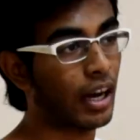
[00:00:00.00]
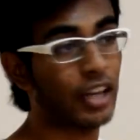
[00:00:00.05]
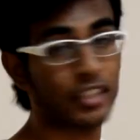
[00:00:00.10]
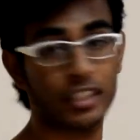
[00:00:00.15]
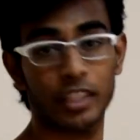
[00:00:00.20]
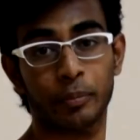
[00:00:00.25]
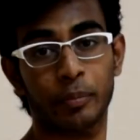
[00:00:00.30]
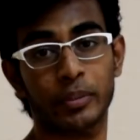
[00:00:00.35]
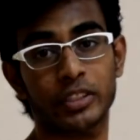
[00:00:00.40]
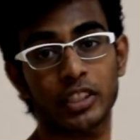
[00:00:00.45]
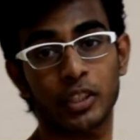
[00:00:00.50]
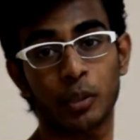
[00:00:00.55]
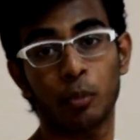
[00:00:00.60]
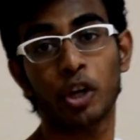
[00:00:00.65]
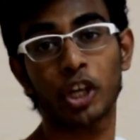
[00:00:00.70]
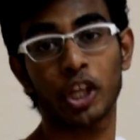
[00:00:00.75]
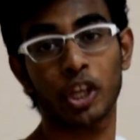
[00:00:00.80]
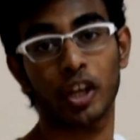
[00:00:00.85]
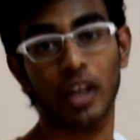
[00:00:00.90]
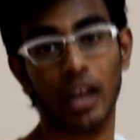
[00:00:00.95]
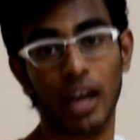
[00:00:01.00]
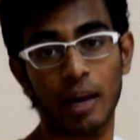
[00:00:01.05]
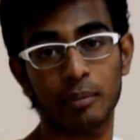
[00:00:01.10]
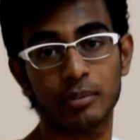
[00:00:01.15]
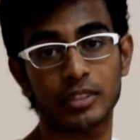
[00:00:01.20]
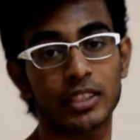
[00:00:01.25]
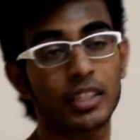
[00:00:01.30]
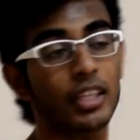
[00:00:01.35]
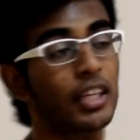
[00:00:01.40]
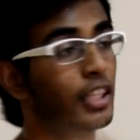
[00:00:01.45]
100% working on your
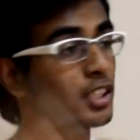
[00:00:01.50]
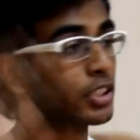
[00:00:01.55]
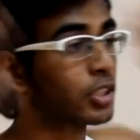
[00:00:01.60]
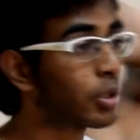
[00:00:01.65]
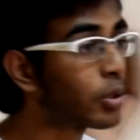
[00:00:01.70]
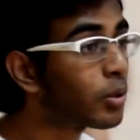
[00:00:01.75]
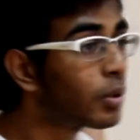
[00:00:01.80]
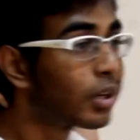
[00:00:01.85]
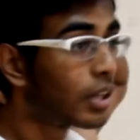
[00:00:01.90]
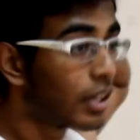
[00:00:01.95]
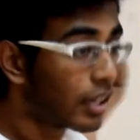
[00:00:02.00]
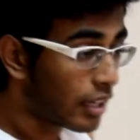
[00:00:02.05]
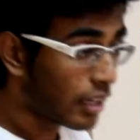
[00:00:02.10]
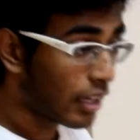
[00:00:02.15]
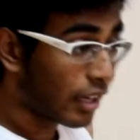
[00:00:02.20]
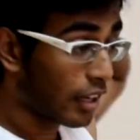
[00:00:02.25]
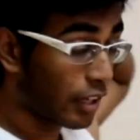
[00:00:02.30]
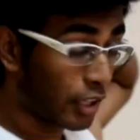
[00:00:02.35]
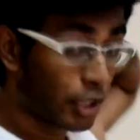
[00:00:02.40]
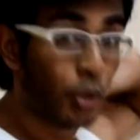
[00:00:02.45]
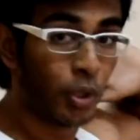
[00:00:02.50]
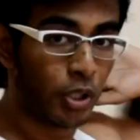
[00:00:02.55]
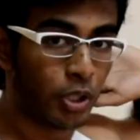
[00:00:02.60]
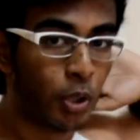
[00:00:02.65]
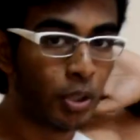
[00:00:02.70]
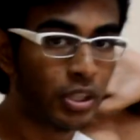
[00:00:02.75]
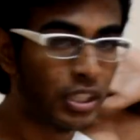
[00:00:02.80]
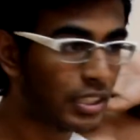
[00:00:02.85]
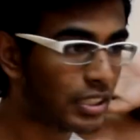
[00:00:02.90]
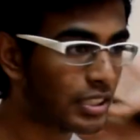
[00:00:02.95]
abs. So do
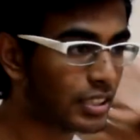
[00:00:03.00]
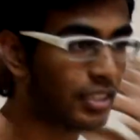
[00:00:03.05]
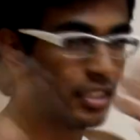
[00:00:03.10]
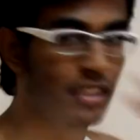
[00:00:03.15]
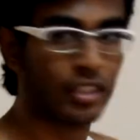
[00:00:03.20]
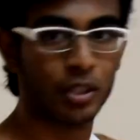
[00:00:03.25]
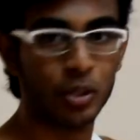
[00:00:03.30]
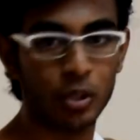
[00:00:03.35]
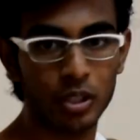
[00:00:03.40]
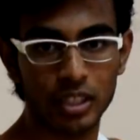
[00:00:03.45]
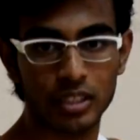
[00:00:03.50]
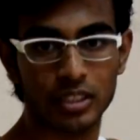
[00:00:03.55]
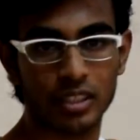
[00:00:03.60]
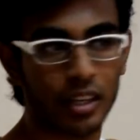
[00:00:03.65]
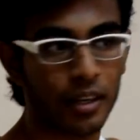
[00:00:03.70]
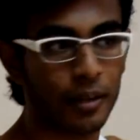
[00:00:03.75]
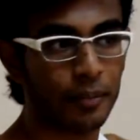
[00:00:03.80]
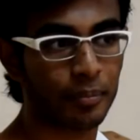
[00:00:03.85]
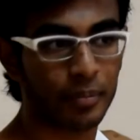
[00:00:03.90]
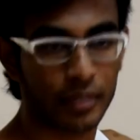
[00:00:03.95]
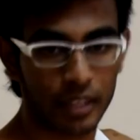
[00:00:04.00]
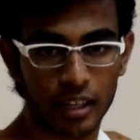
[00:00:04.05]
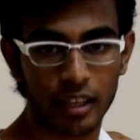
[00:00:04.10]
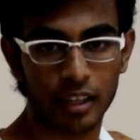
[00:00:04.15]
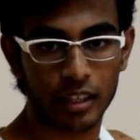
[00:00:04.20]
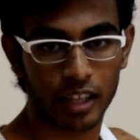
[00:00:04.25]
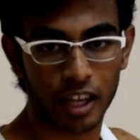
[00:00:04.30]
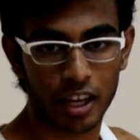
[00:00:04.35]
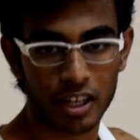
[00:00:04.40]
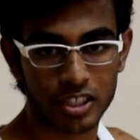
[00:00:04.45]
this
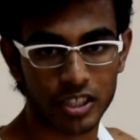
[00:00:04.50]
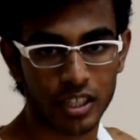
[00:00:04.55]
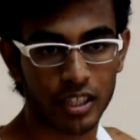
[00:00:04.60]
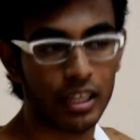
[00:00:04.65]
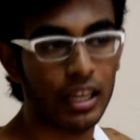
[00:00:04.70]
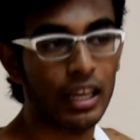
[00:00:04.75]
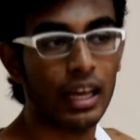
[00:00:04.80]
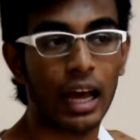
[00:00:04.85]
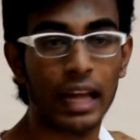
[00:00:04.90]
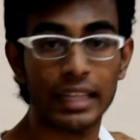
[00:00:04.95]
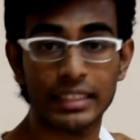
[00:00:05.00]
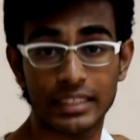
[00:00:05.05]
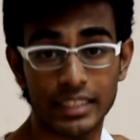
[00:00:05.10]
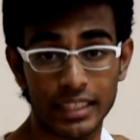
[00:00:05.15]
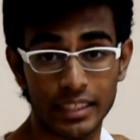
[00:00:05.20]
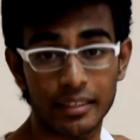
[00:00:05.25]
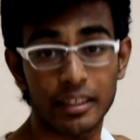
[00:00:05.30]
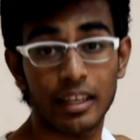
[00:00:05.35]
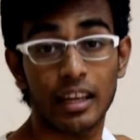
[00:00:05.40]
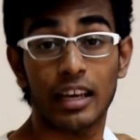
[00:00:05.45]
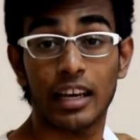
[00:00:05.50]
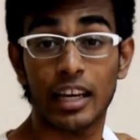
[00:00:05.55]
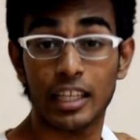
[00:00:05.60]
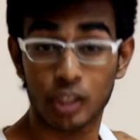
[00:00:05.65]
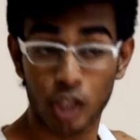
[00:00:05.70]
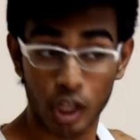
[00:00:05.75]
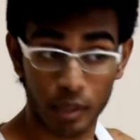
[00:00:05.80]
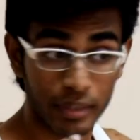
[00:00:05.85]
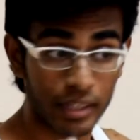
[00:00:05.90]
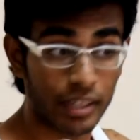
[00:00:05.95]
correction and see, it's
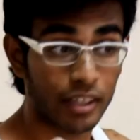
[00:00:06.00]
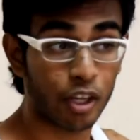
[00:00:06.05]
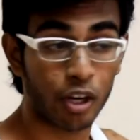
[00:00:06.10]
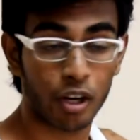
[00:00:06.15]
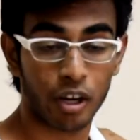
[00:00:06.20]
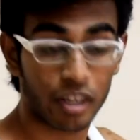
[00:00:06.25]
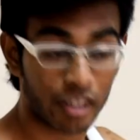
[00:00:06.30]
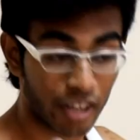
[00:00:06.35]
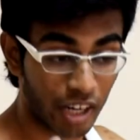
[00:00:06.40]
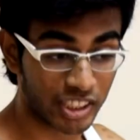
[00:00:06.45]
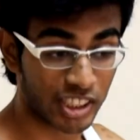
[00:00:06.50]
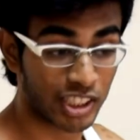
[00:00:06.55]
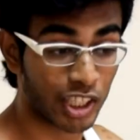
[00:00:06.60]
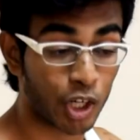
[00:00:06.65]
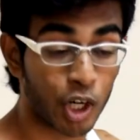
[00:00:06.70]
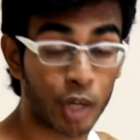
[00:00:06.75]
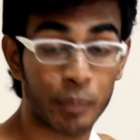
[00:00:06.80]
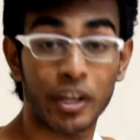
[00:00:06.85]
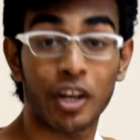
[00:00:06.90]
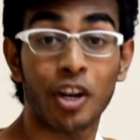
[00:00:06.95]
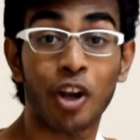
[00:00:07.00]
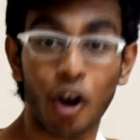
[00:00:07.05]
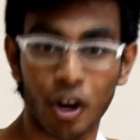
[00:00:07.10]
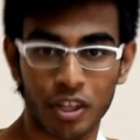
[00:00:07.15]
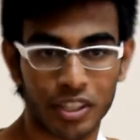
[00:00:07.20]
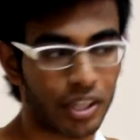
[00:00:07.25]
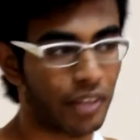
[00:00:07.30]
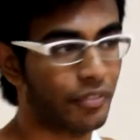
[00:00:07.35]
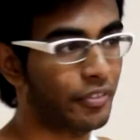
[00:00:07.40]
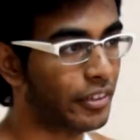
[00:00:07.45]
going to be, your crunches are going to be a
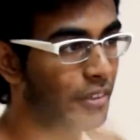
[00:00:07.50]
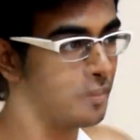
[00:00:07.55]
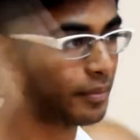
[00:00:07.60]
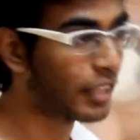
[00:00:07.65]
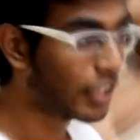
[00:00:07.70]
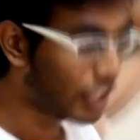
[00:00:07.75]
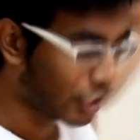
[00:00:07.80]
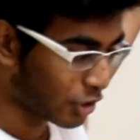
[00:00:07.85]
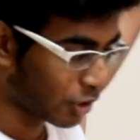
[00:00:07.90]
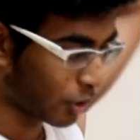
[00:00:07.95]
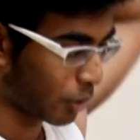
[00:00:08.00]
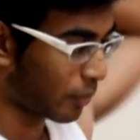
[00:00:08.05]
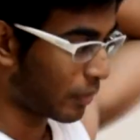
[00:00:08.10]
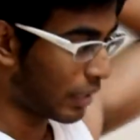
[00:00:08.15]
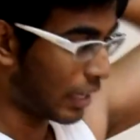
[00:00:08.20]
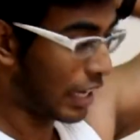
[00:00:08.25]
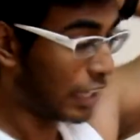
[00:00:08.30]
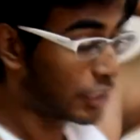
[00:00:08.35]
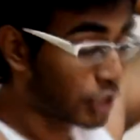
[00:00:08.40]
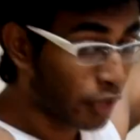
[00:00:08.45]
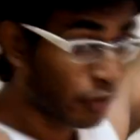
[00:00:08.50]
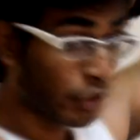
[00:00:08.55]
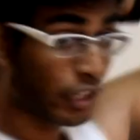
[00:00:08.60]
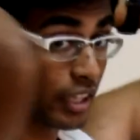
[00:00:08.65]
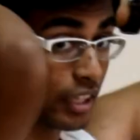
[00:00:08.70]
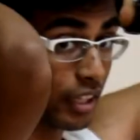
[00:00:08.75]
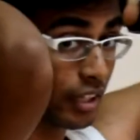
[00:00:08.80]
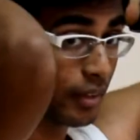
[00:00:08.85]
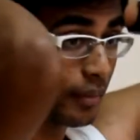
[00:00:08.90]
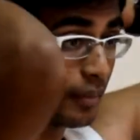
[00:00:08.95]
lot tougher. So instead of
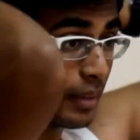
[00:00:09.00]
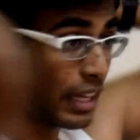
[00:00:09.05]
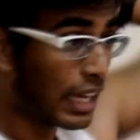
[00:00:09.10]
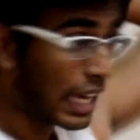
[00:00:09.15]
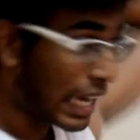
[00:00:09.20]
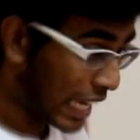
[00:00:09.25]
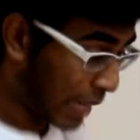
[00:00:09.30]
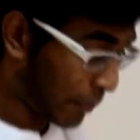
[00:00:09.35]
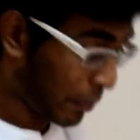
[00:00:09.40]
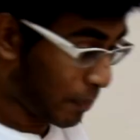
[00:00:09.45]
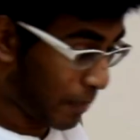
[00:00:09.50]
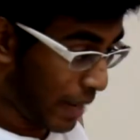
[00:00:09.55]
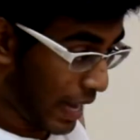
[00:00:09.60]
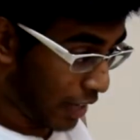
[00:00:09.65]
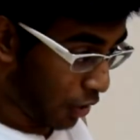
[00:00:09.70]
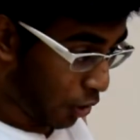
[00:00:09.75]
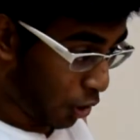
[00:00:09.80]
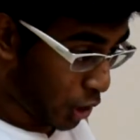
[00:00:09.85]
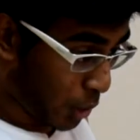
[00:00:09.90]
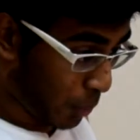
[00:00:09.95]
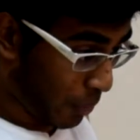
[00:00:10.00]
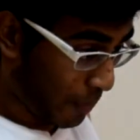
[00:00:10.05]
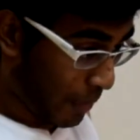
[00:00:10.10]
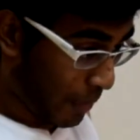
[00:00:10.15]
doing here, keep it back, all the way